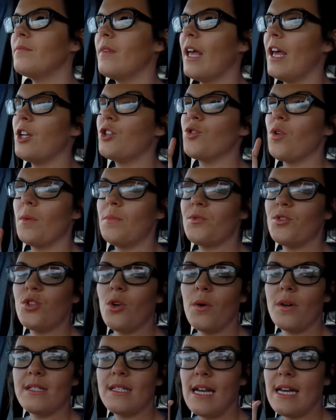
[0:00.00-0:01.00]
And so I'm
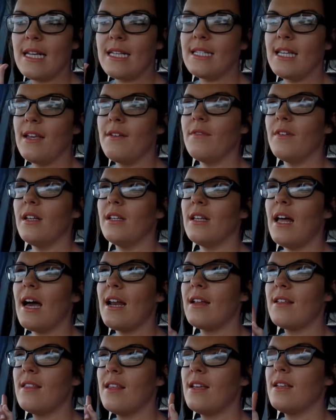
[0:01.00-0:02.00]
so excited because I have a
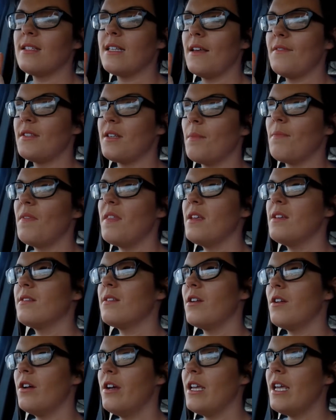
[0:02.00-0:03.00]
lot of things. I have some things
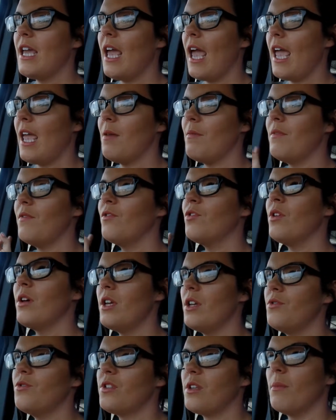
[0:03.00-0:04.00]
that are decaying. Even though I
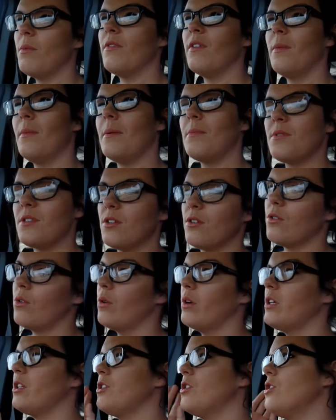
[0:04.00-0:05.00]
use some of them, I'm still
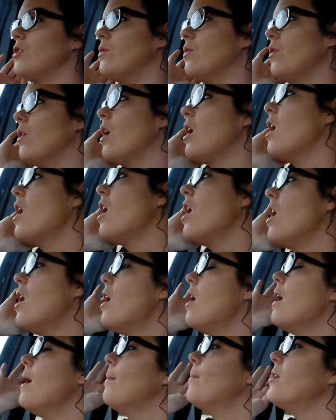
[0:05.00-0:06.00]
going to
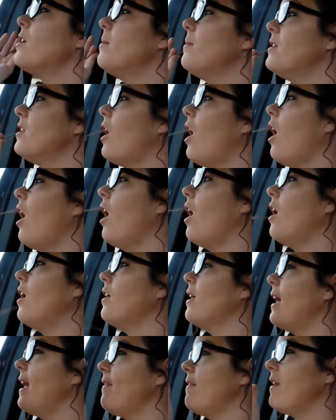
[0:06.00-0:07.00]
put them in the
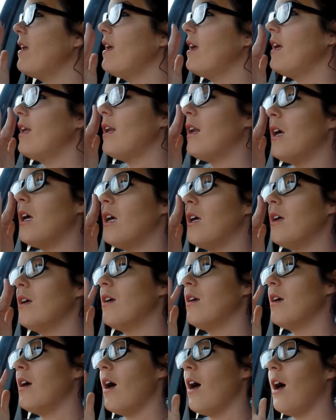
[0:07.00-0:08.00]
haul. And then
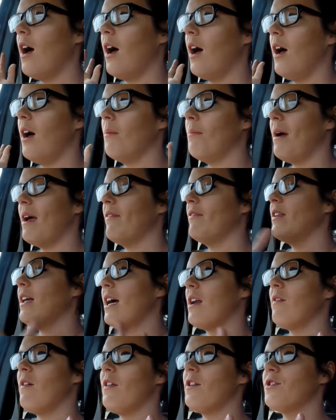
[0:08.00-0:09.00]
um, I have a
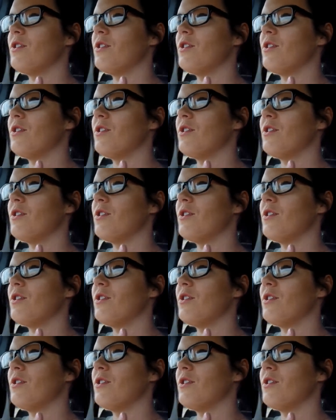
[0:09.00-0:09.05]
lot of other